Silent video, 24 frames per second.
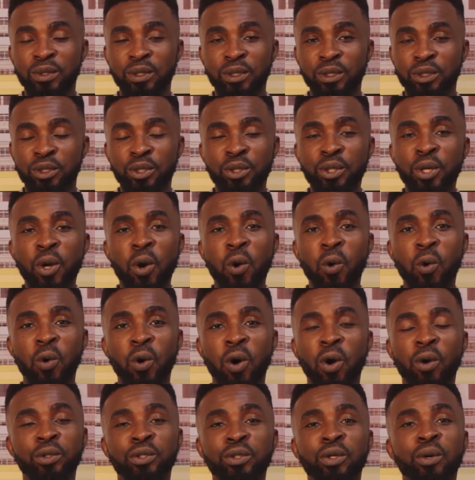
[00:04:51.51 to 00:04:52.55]

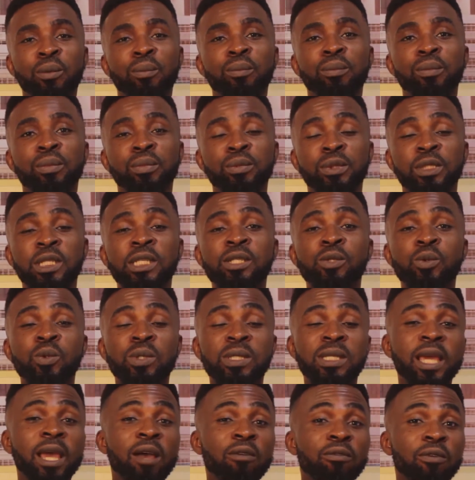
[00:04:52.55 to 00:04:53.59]
this will
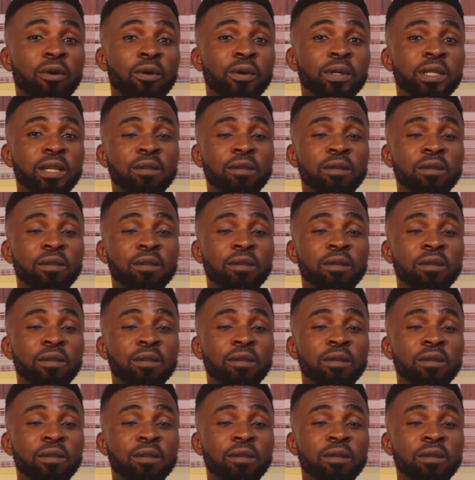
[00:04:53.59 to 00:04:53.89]
scare foreign